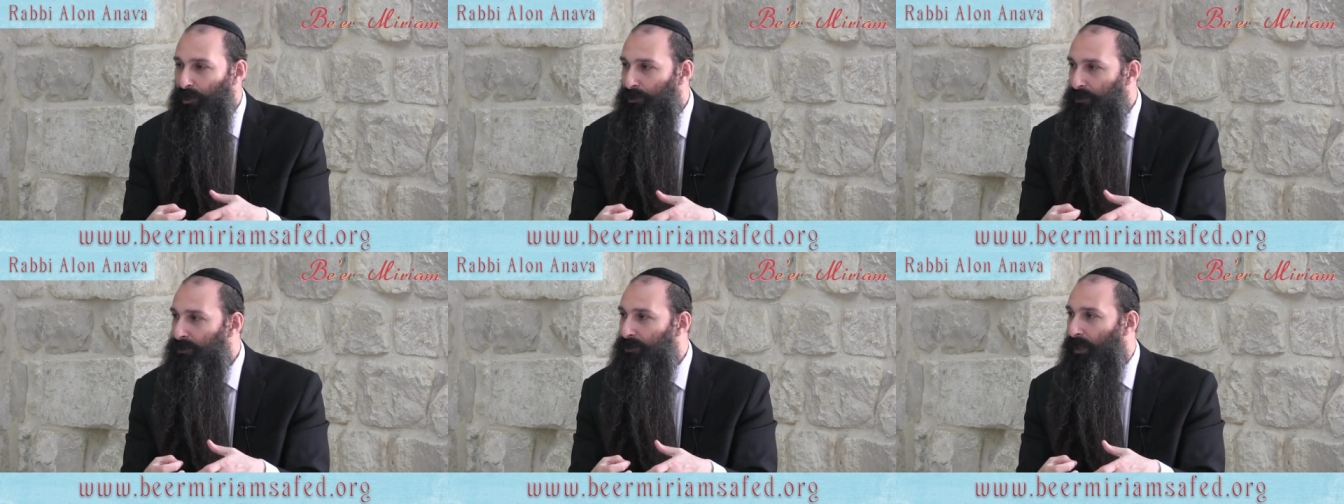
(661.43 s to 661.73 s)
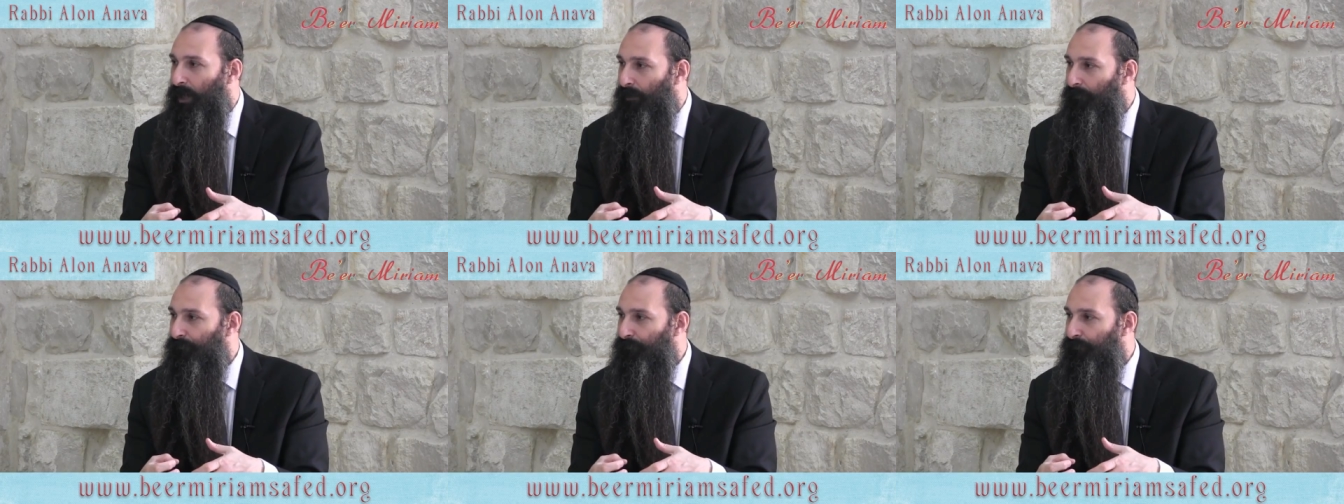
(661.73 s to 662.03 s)
our
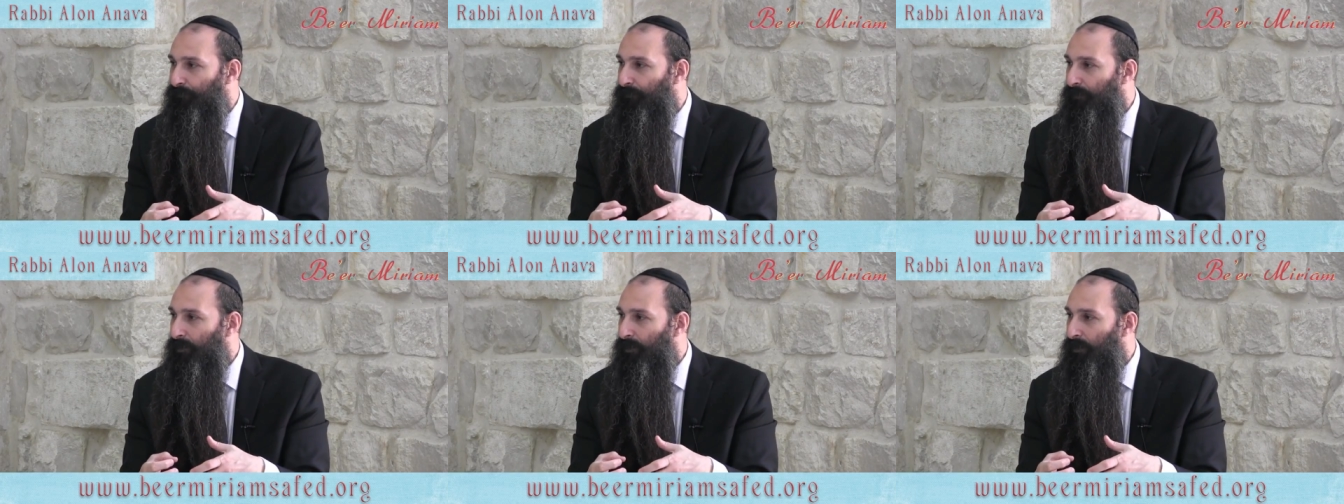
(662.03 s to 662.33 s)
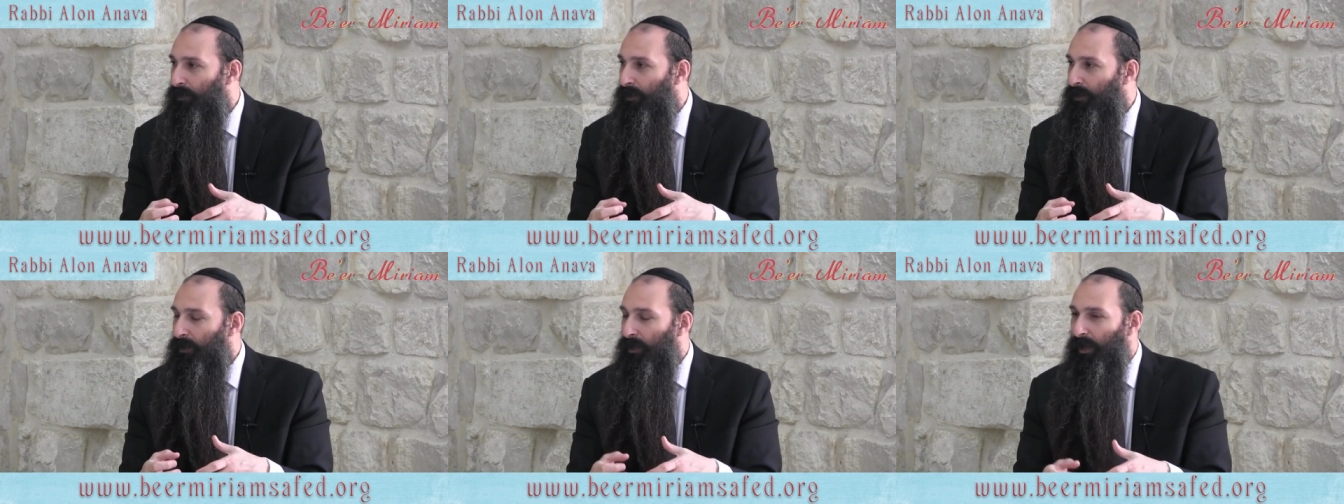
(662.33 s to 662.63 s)
stuff
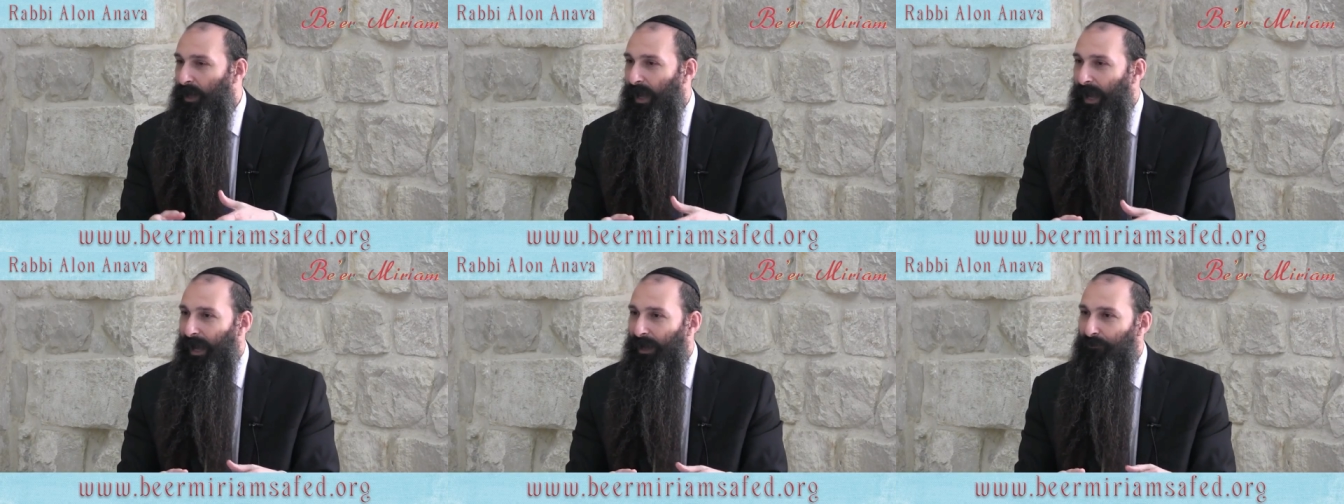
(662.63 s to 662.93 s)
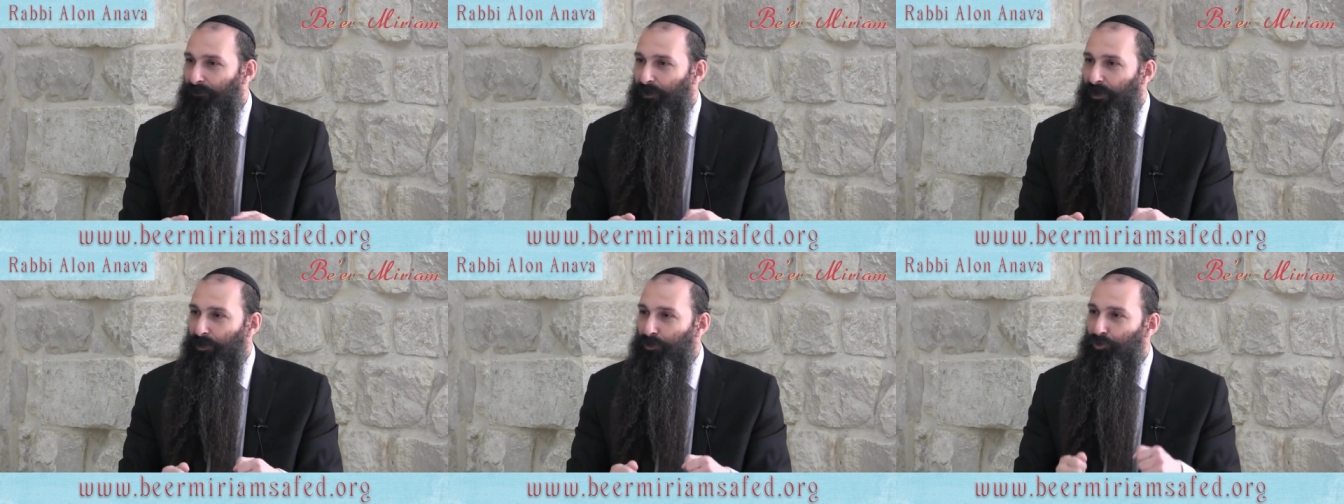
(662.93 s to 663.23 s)

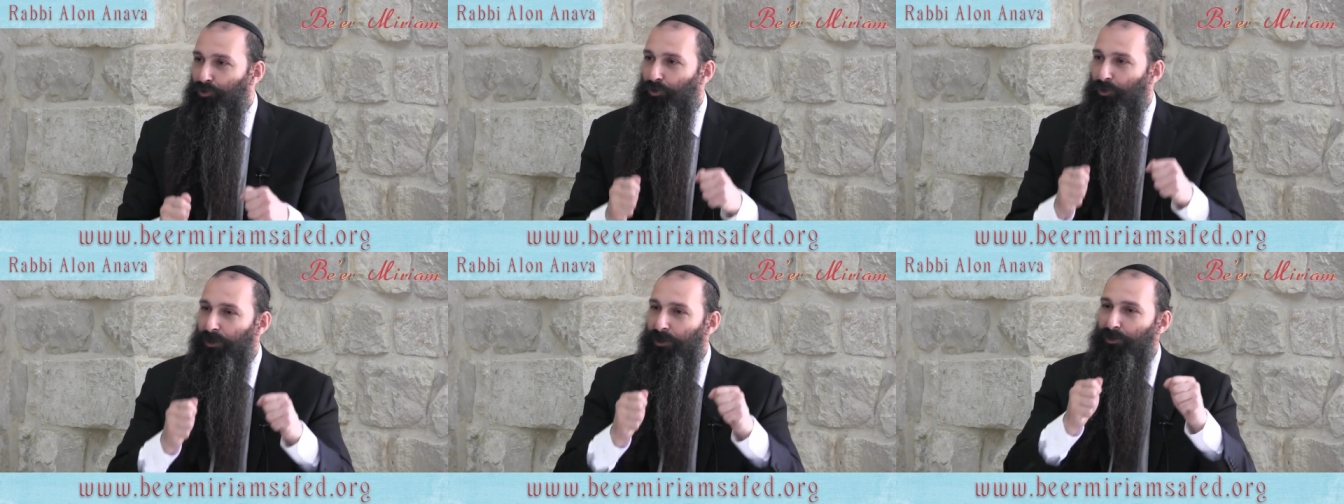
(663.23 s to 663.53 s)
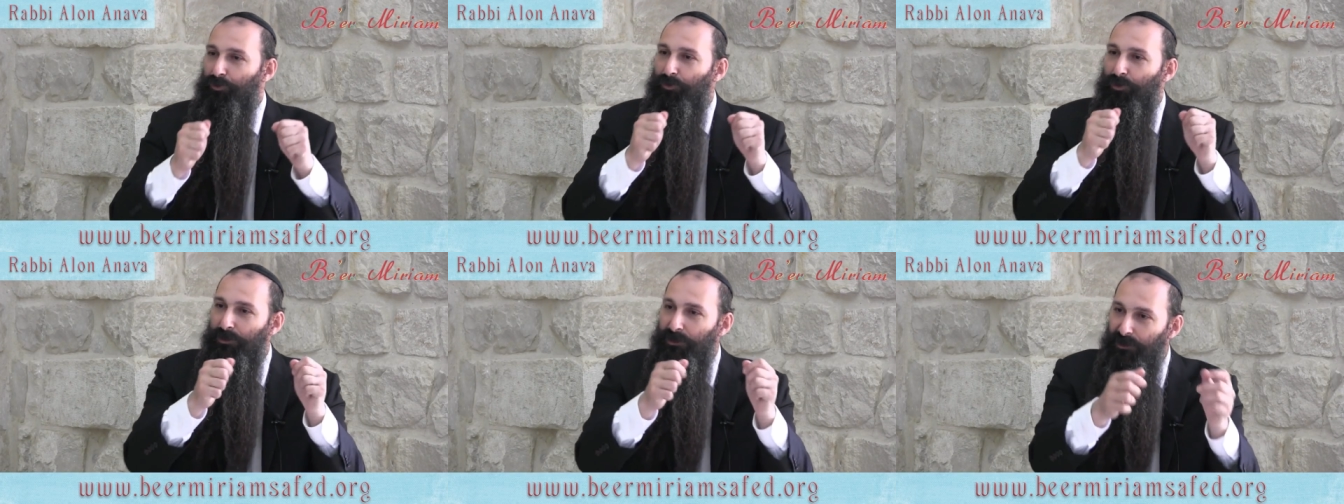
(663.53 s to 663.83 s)
and they took
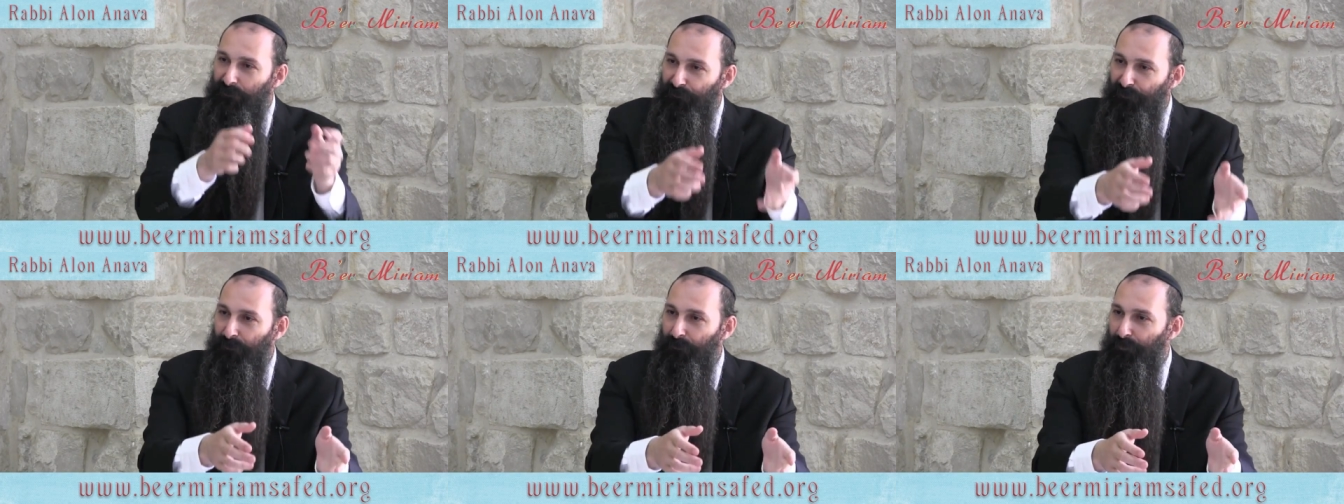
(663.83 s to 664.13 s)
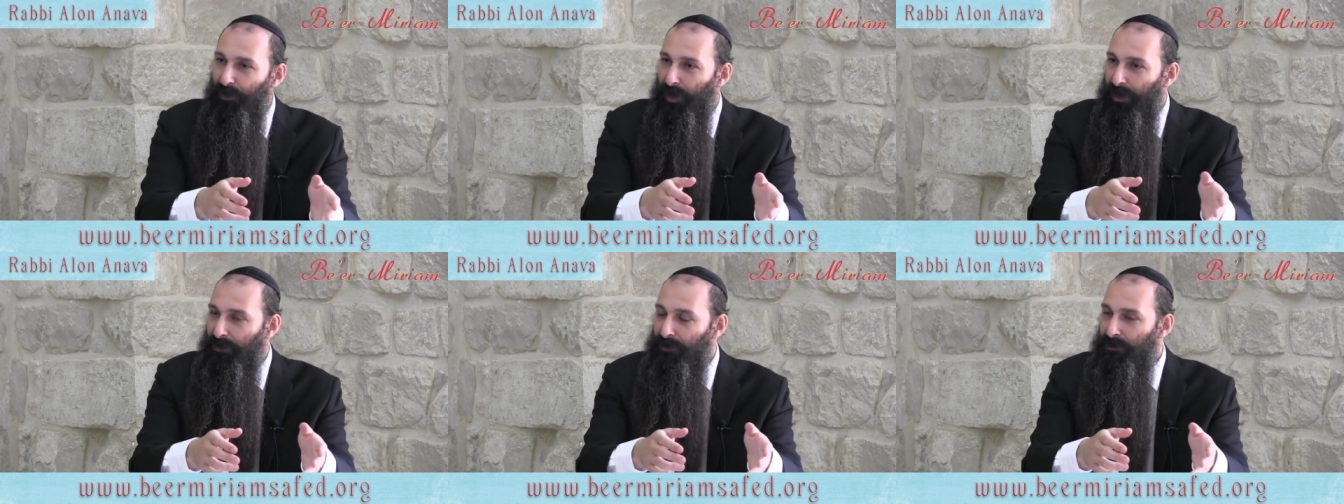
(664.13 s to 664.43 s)
it to a different
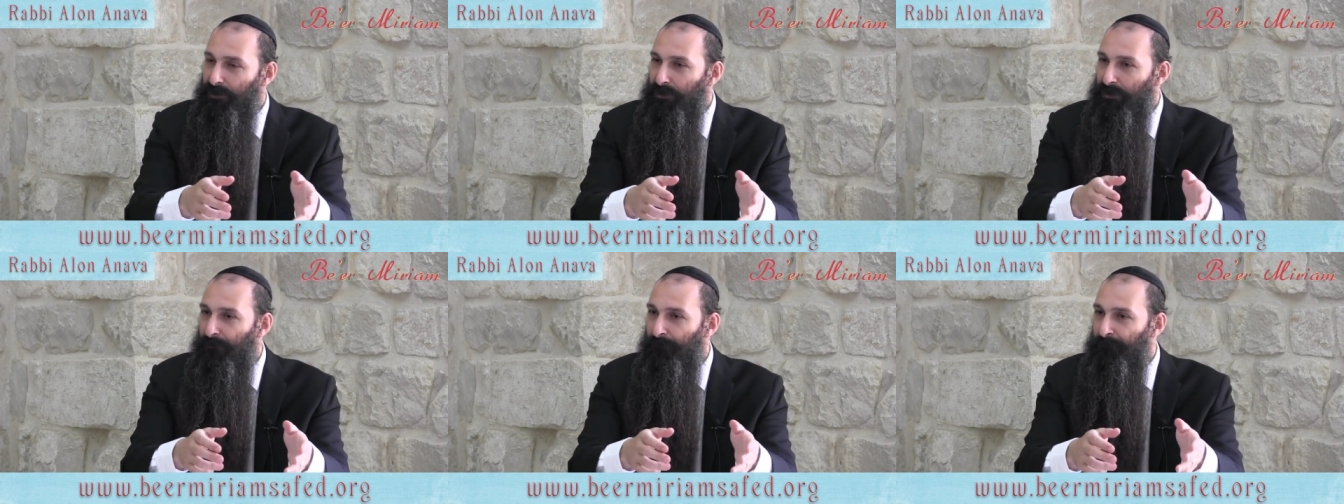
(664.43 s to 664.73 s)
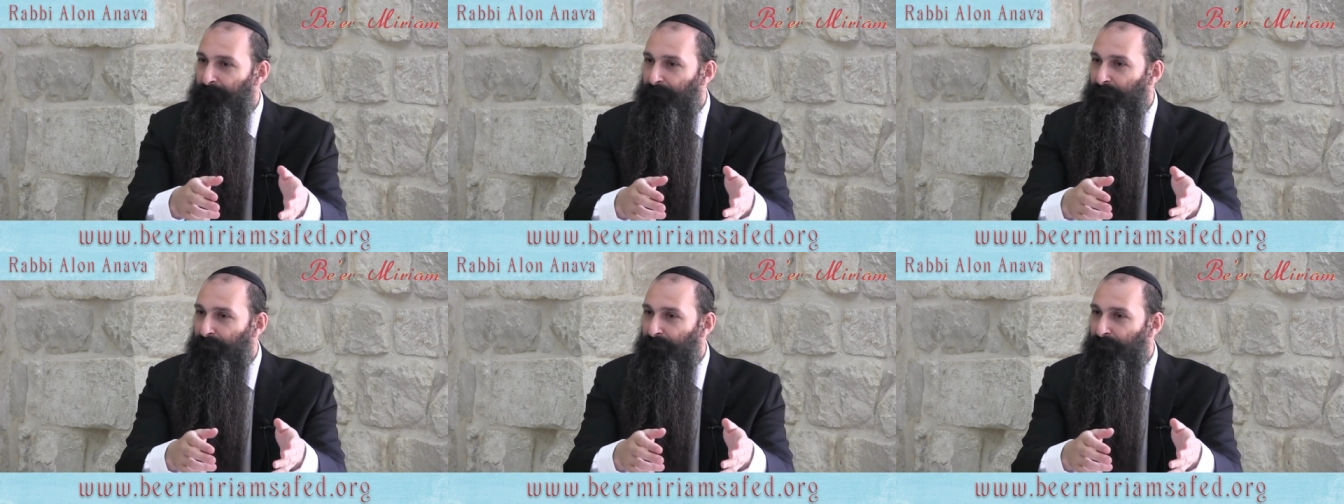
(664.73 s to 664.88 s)
place